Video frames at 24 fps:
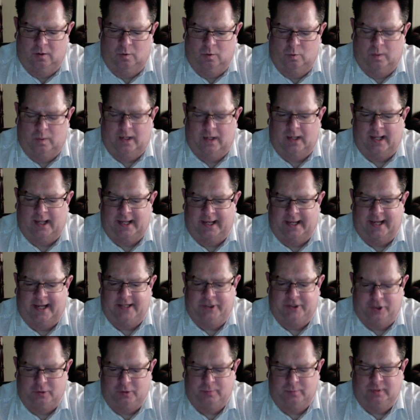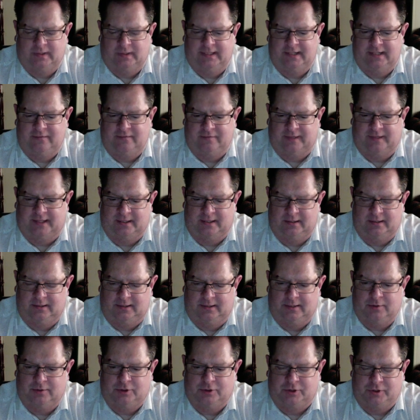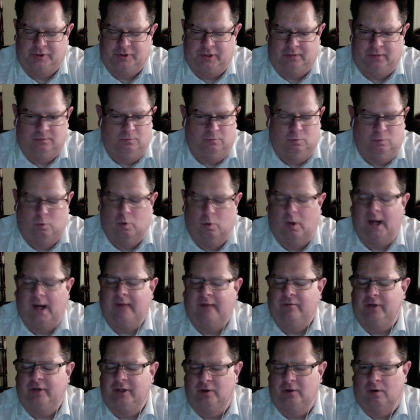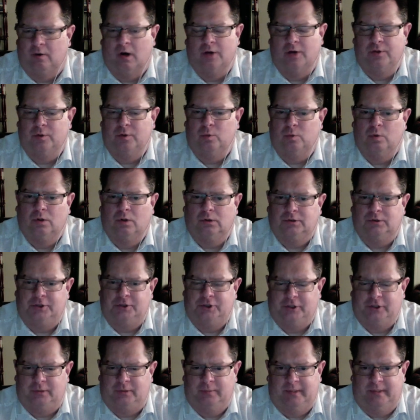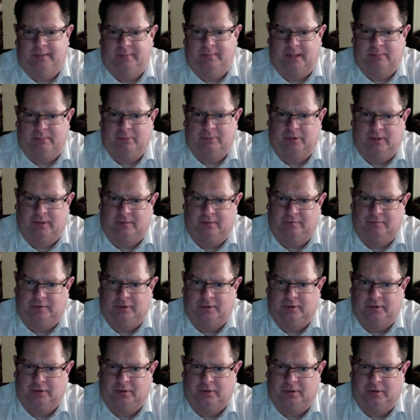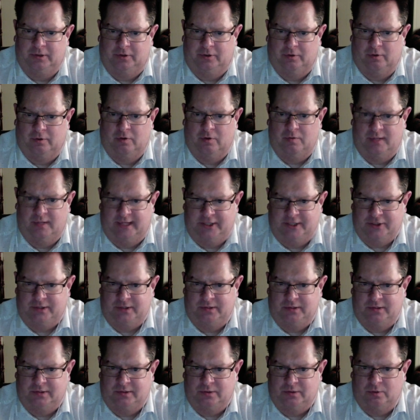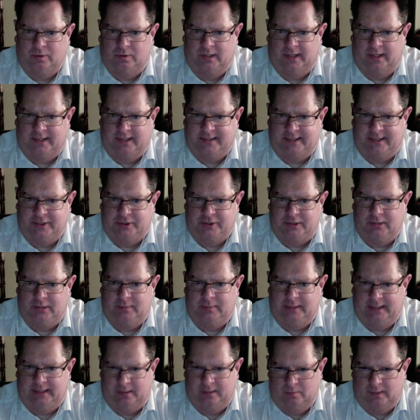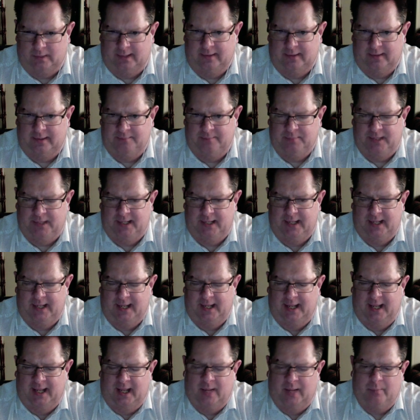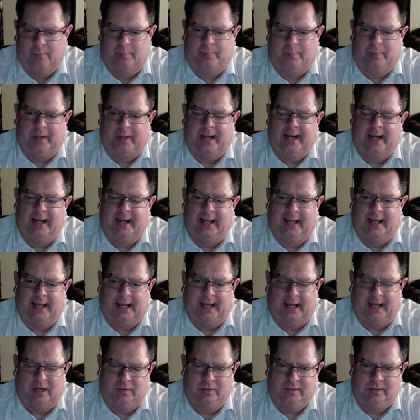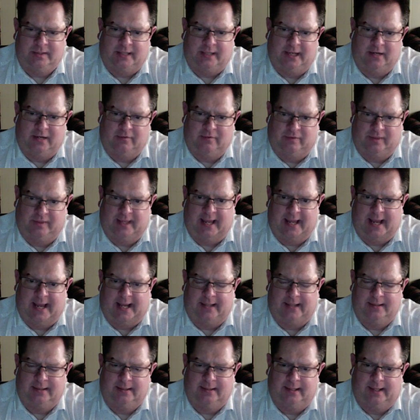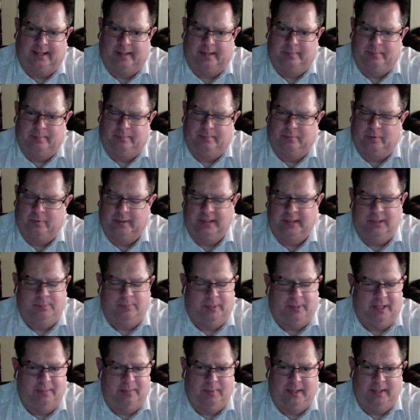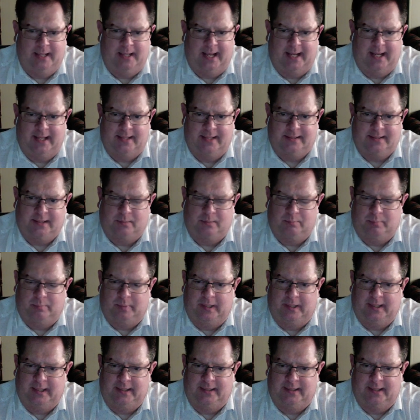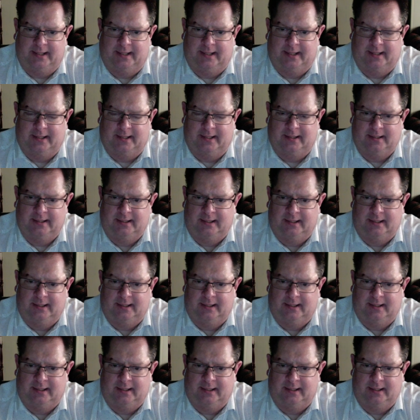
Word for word: Well, I, I do believe that you should, wherever you are in the world, you should be a member of your, your own nation's organization to begin with. But outside of that, uh, really PPA is the big, uh,